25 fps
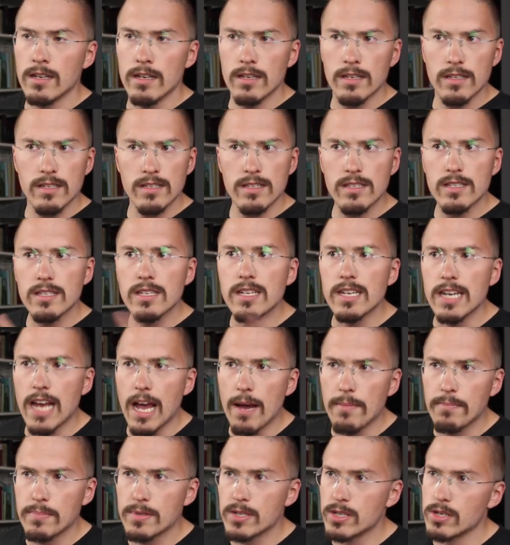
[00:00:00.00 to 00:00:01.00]

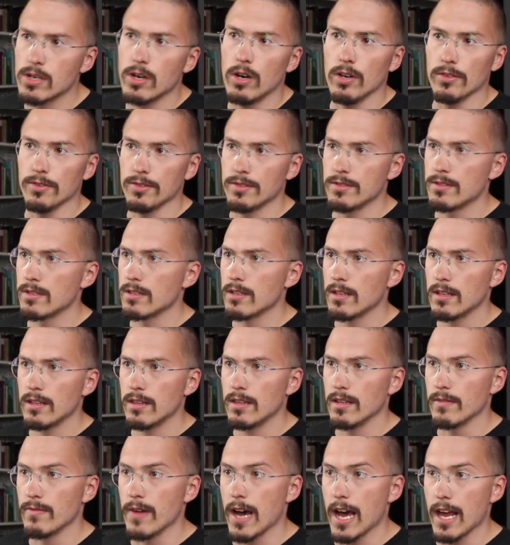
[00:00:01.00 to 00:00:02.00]
snapshot
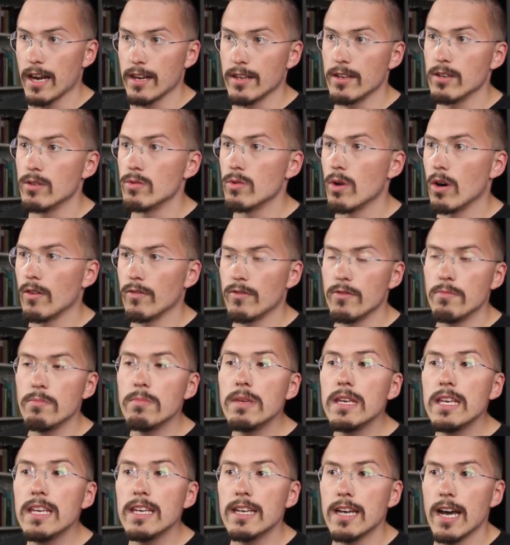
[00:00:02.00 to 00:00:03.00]
the value of
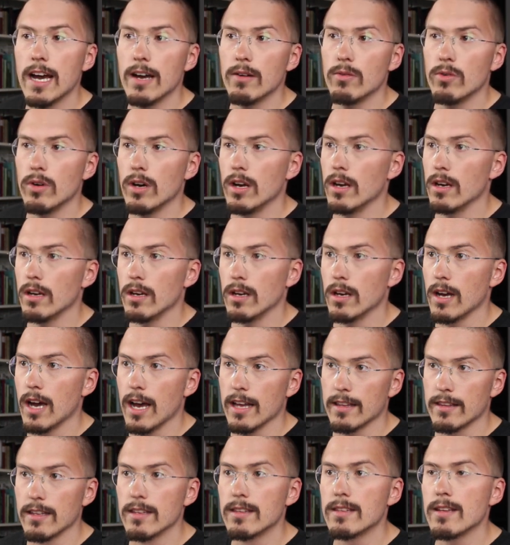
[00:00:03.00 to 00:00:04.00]
me
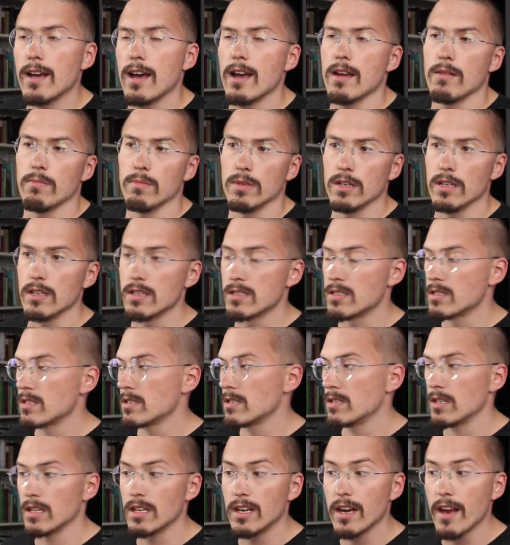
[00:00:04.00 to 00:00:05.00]
at the time it is
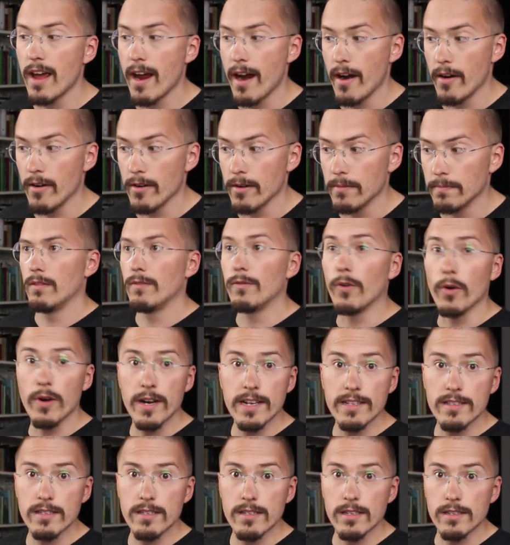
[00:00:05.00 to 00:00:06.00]
declared. For
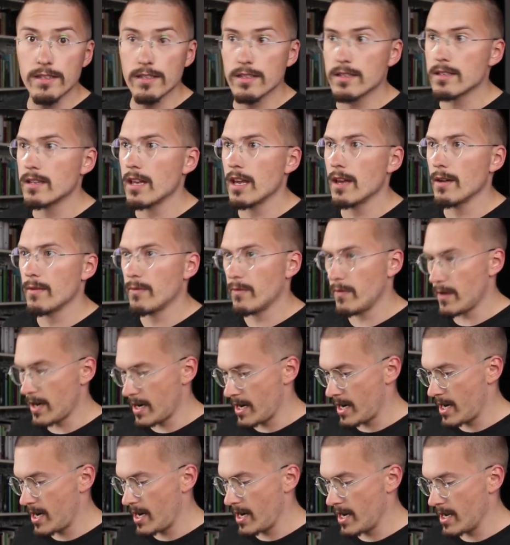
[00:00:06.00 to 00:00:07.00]
instance, if
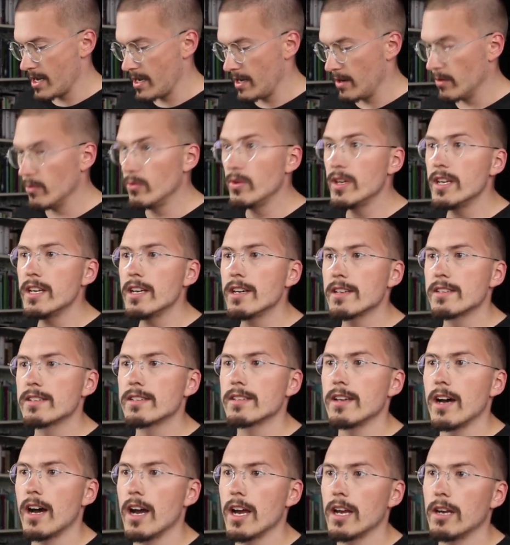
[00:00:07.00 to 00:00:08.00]
I
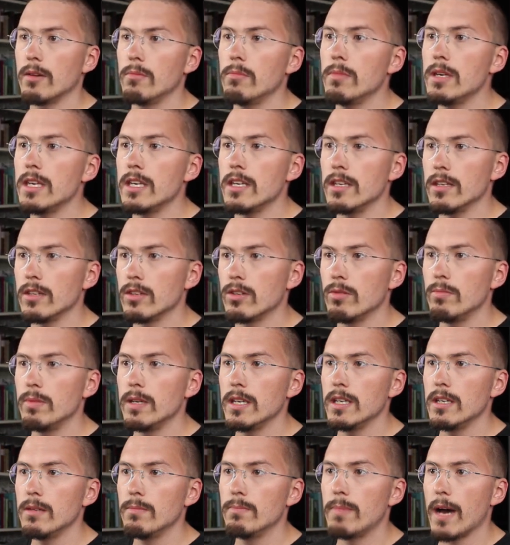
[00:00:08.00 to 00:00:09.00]
reassign me to
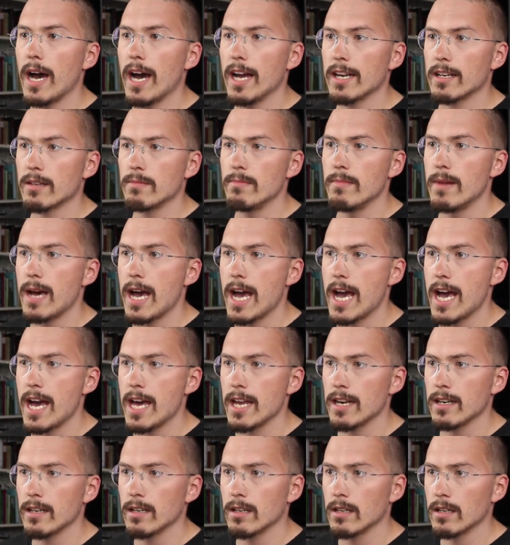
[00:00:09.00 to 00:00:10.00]
be
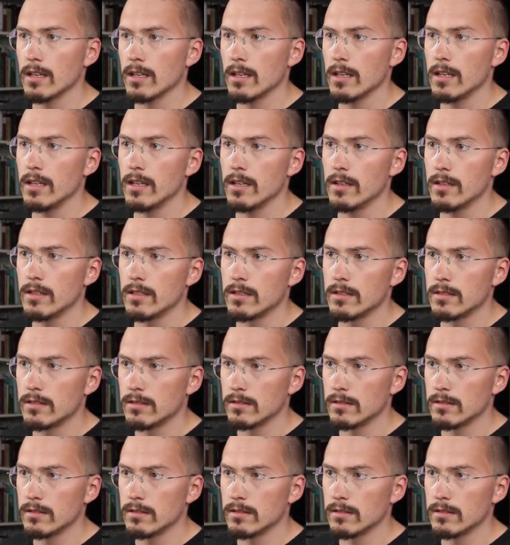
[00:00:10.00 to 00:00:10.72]
Batman here